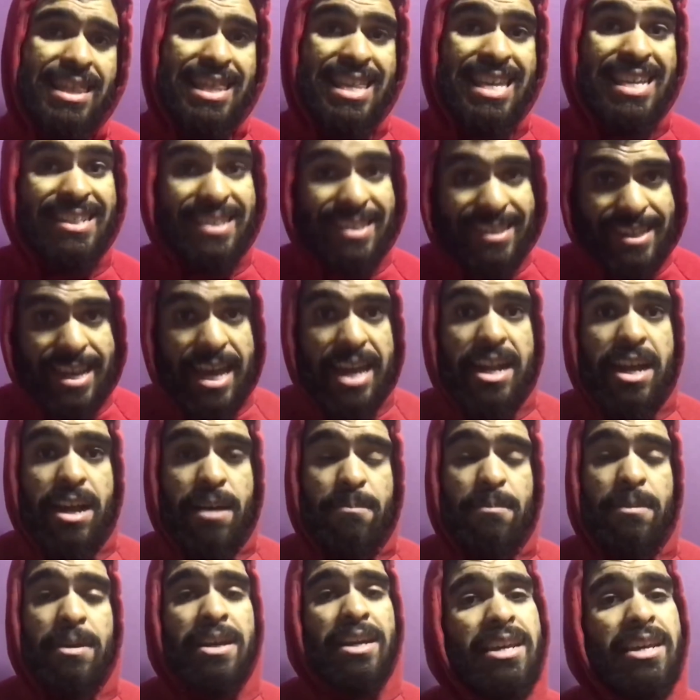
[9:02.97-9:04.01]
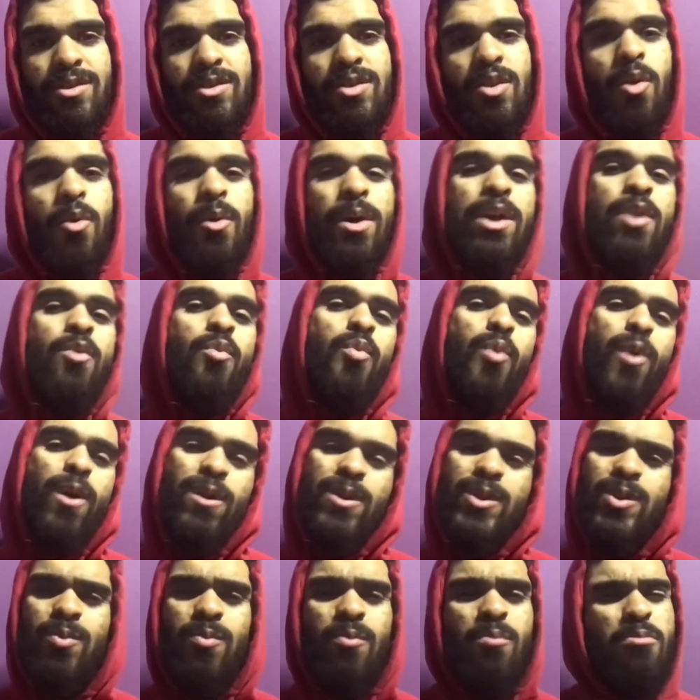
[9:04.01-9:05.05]
this setup so it
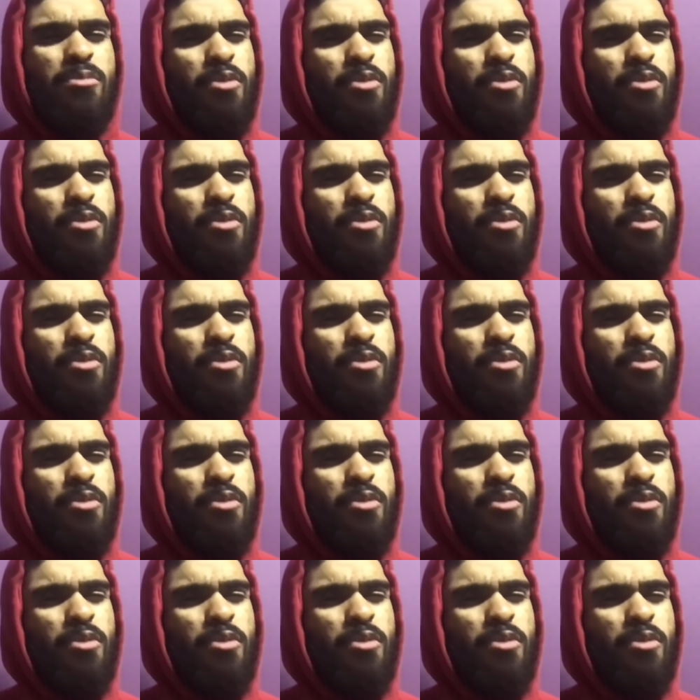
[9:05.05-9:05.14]
works